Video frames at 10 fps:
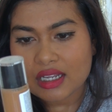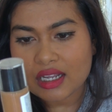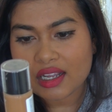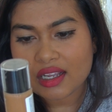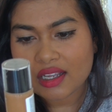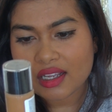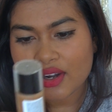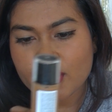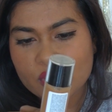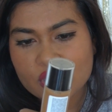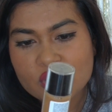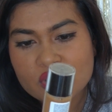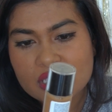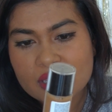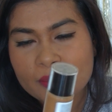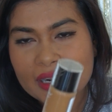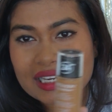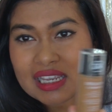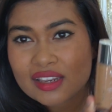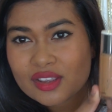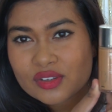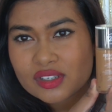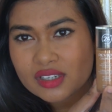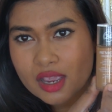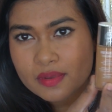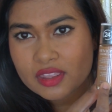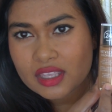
I don't want to use it, but I need to use it type of